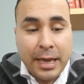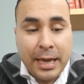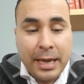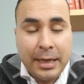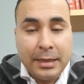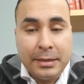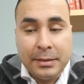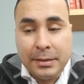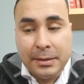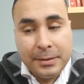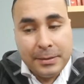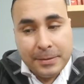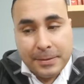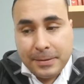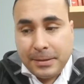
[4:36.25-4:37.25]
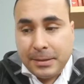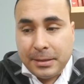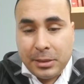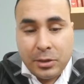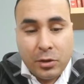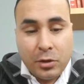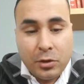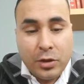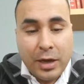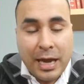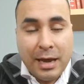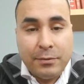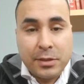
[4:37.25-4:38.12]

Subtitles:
And, you know, you have